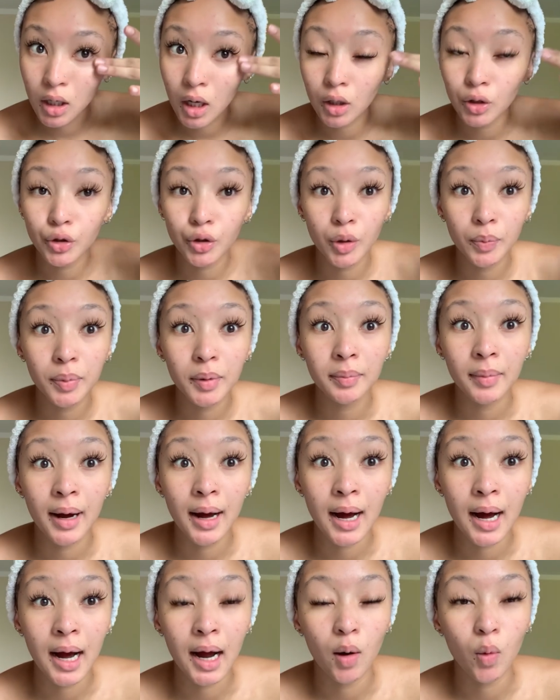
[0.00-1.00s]
Soap in my
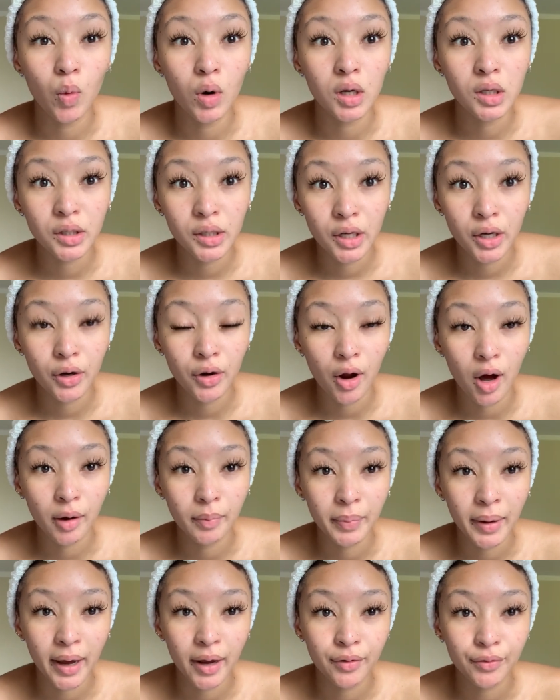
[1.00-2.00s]
eye, was it not
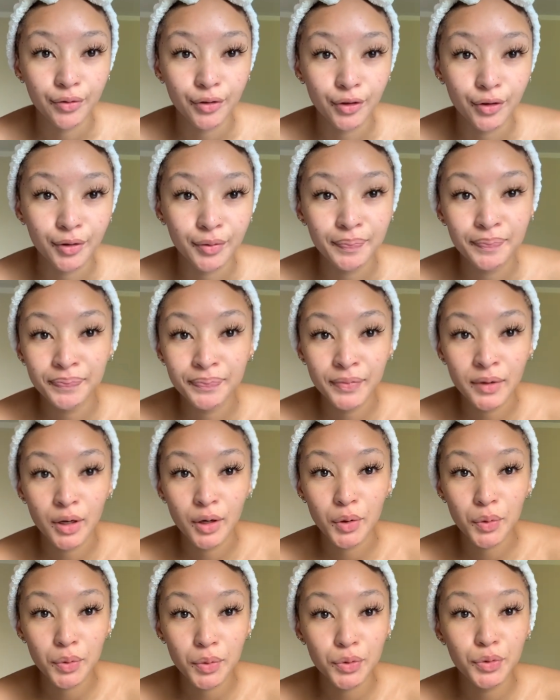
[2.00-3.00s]
painful?
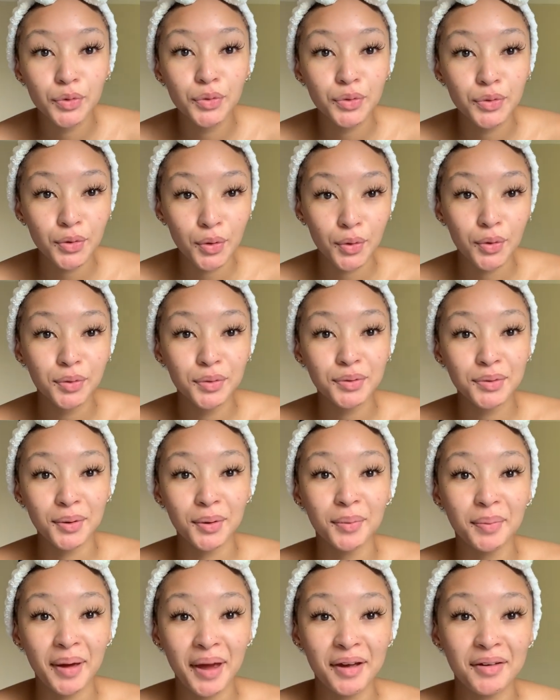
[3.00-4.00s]
It was
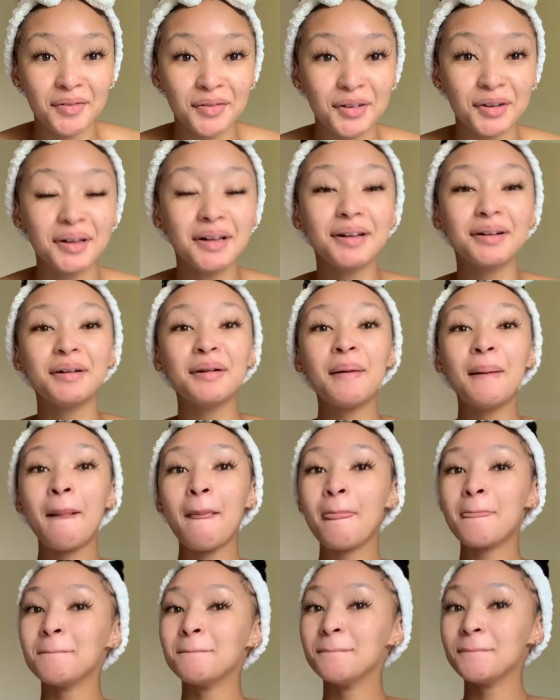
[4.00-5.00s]
so painful.
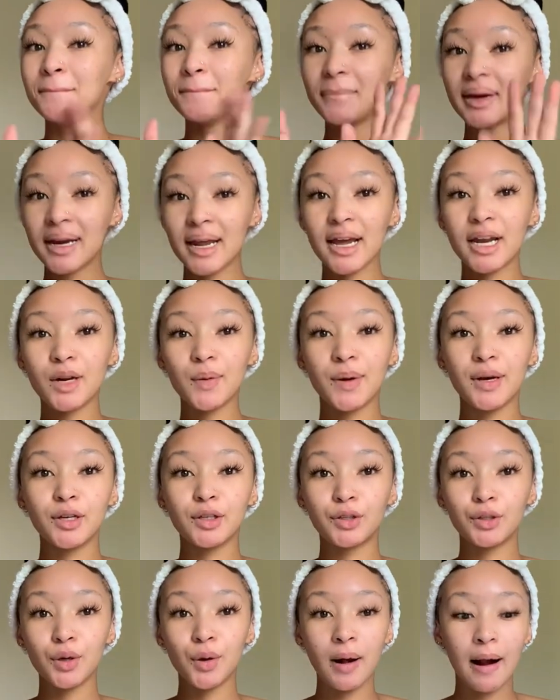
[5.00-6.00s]
But anyway,
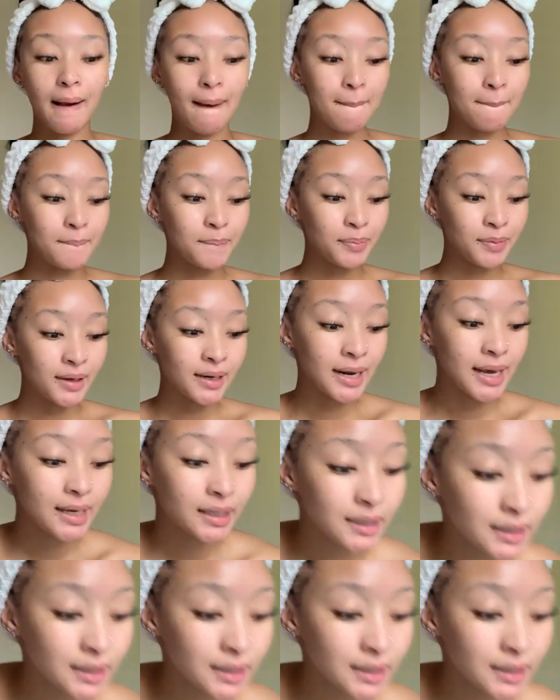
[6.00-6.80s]
so the next